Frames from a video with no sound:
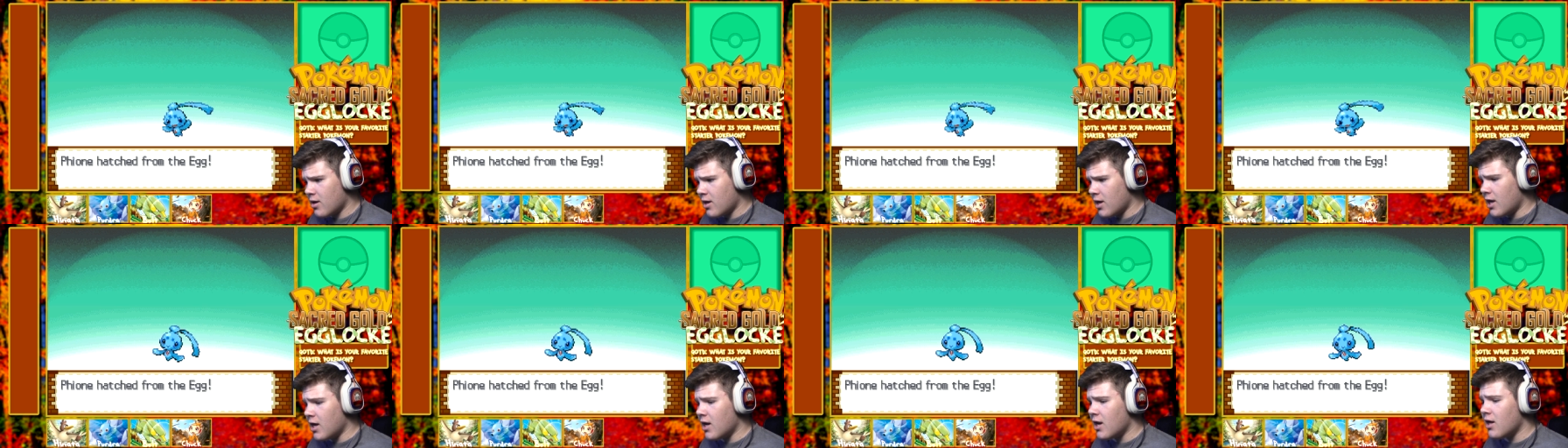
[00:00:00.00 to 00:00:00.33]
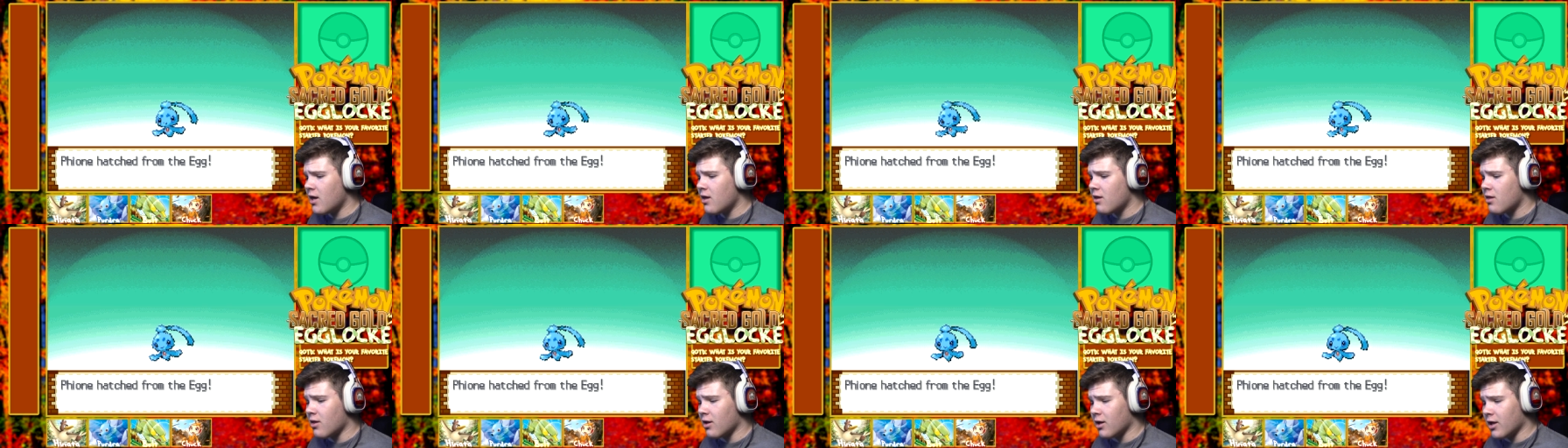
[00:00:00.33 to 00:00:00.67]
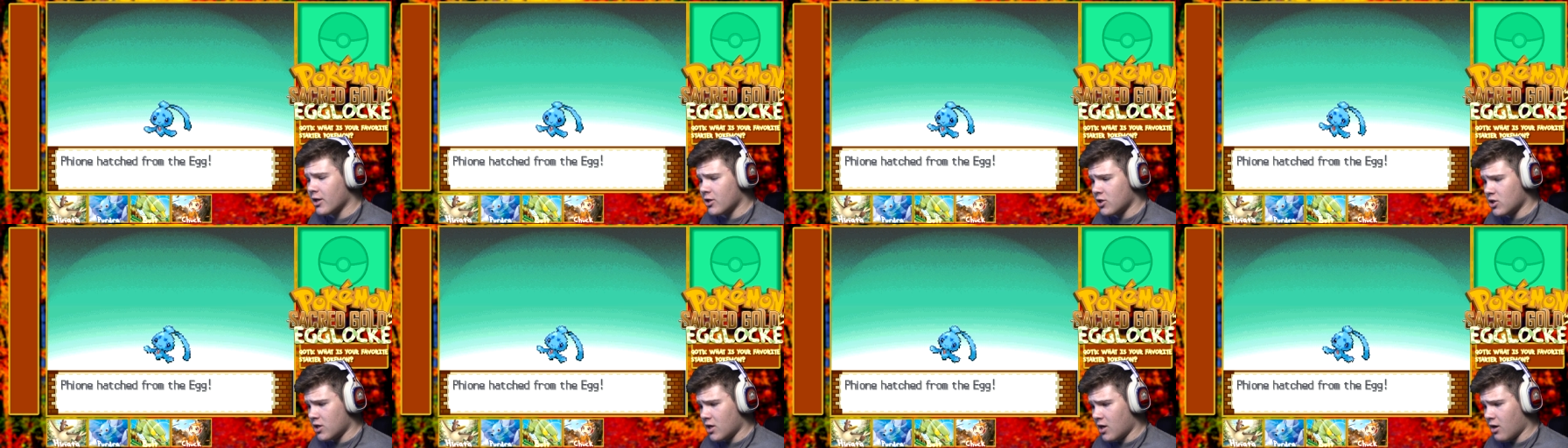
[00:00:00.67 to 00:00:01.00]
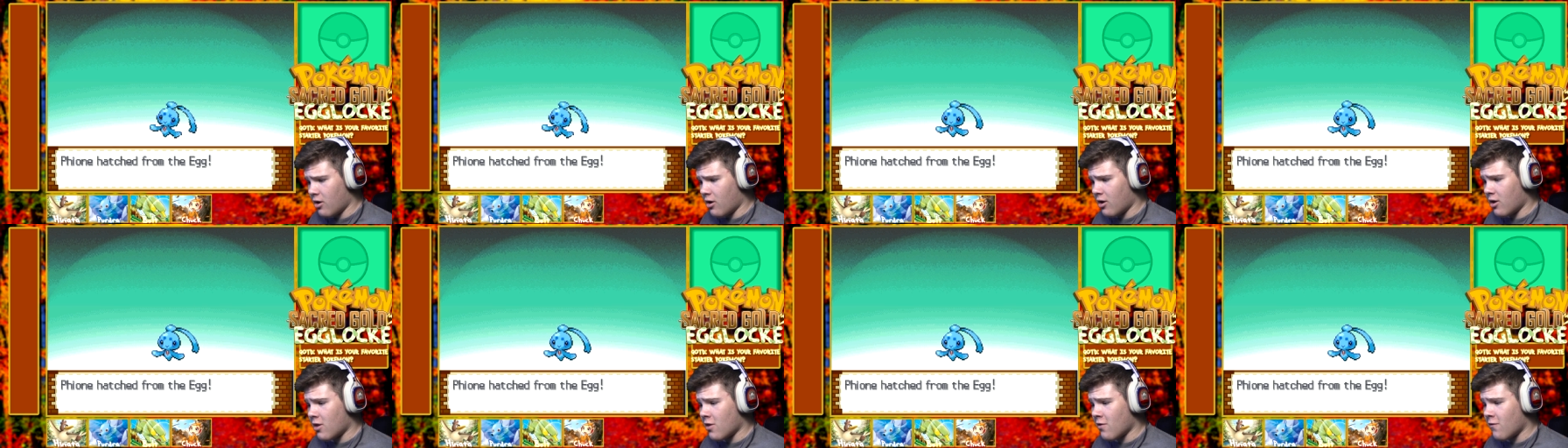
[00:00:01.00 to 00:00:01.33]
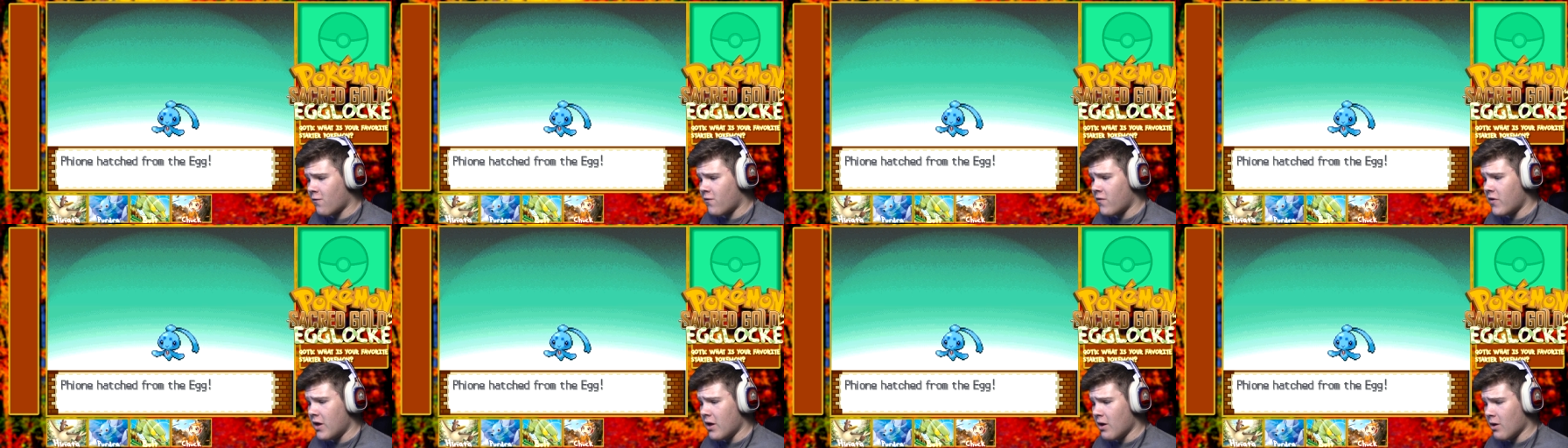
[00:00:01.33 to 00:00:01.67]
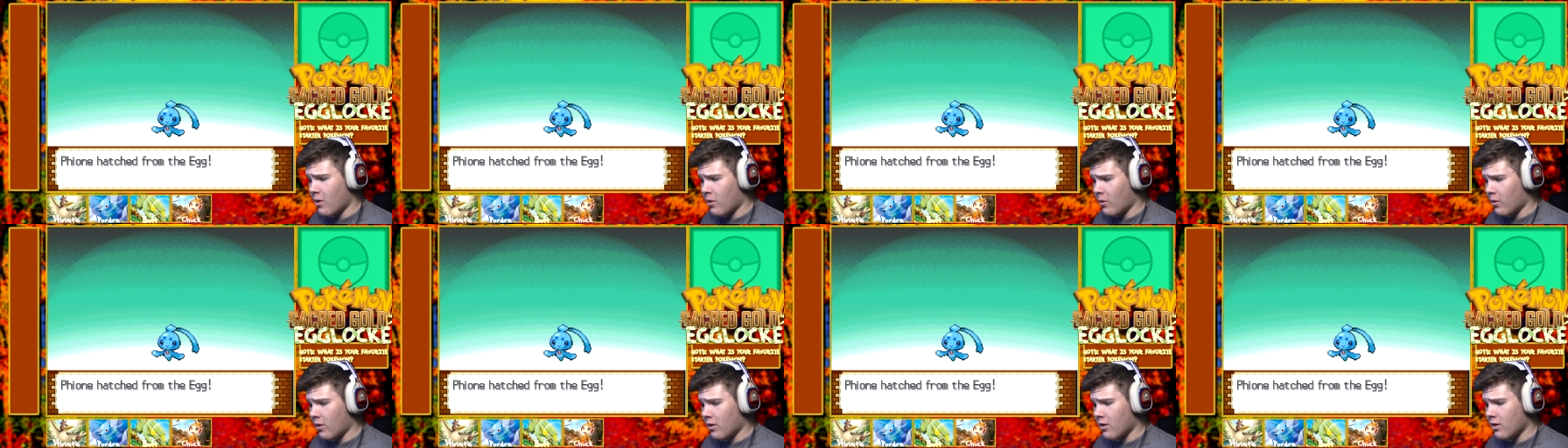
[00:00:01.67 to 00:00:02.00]
It is a legendary. It's a
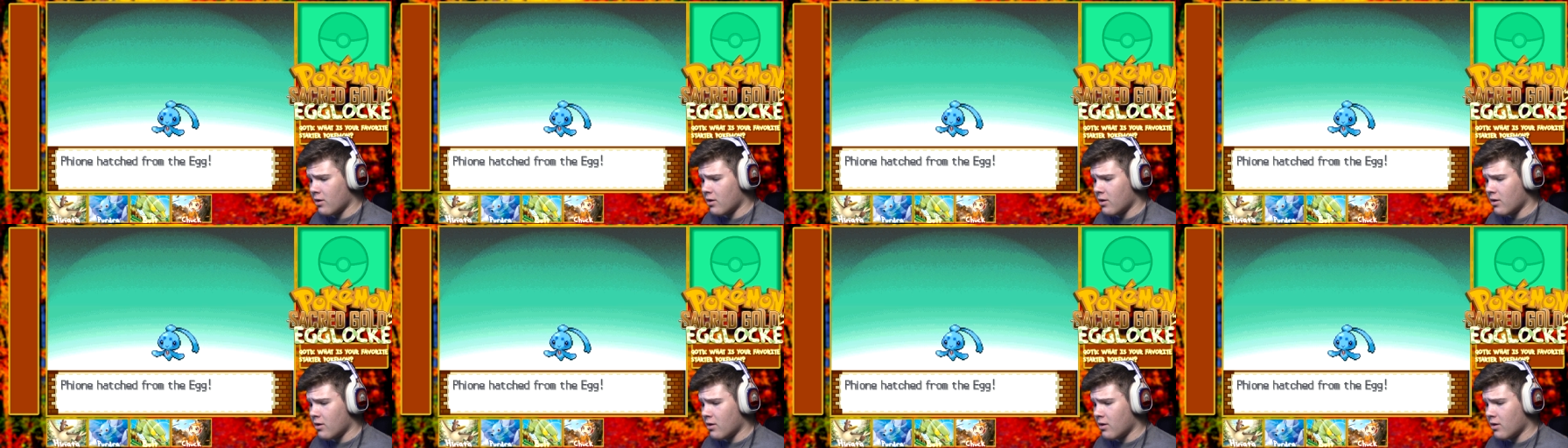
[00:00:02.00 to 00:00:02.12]
Phione.